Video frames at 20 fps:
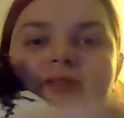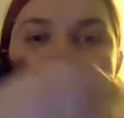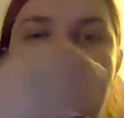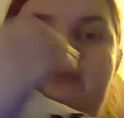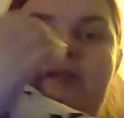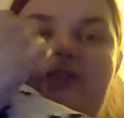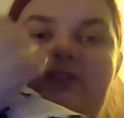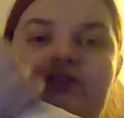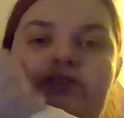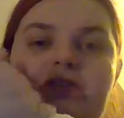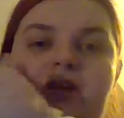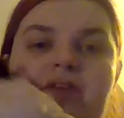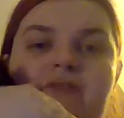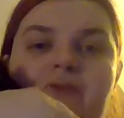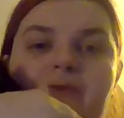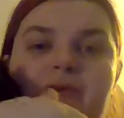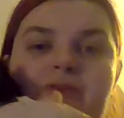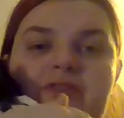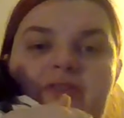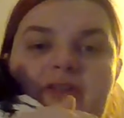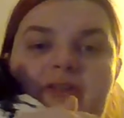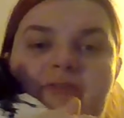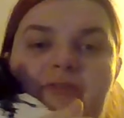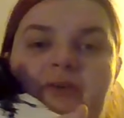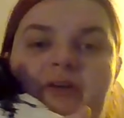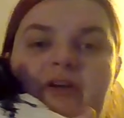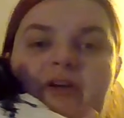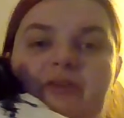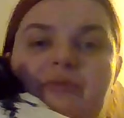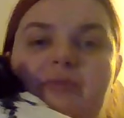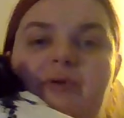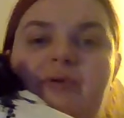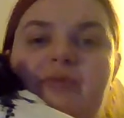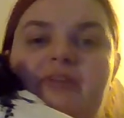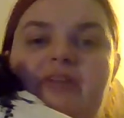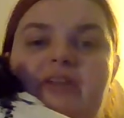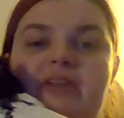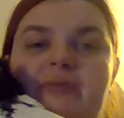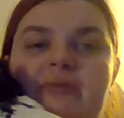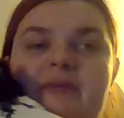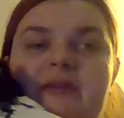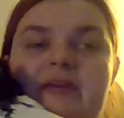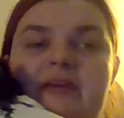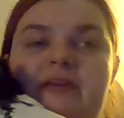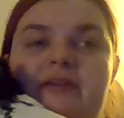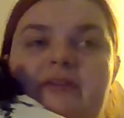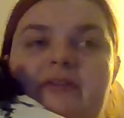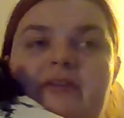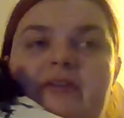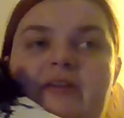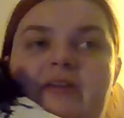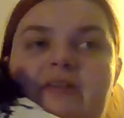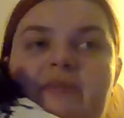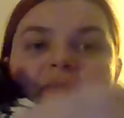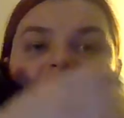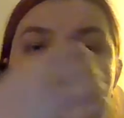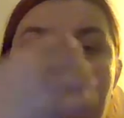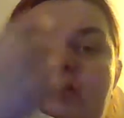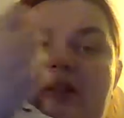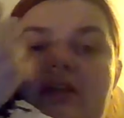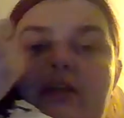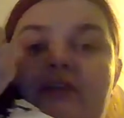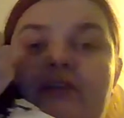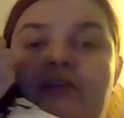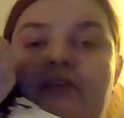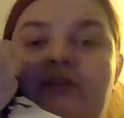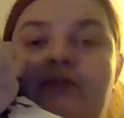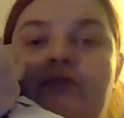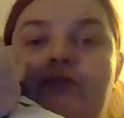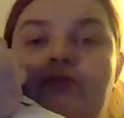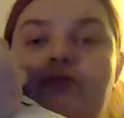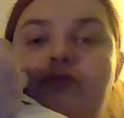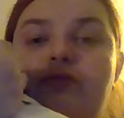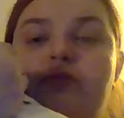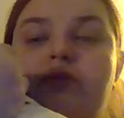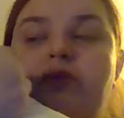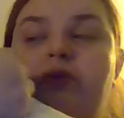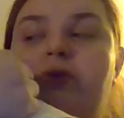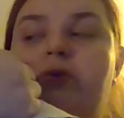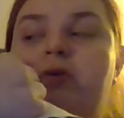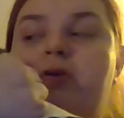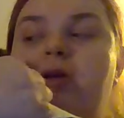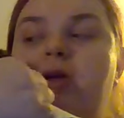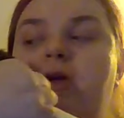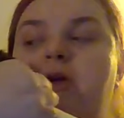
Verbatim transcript: Which, unfortunately for Cosmosis, because he's male and it's easier to neuter